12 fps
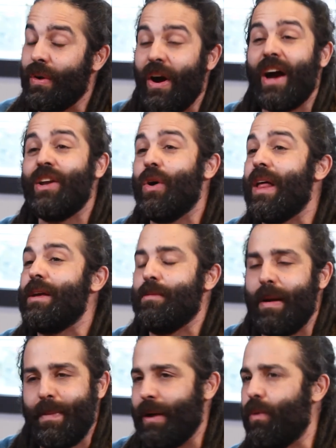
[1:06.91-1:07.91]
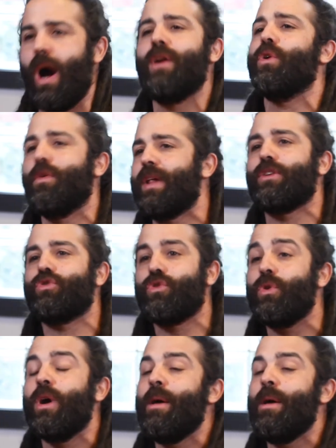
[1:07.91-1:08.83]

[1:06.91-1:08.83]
Now, I know that you might be like, well, I don't know if that's true,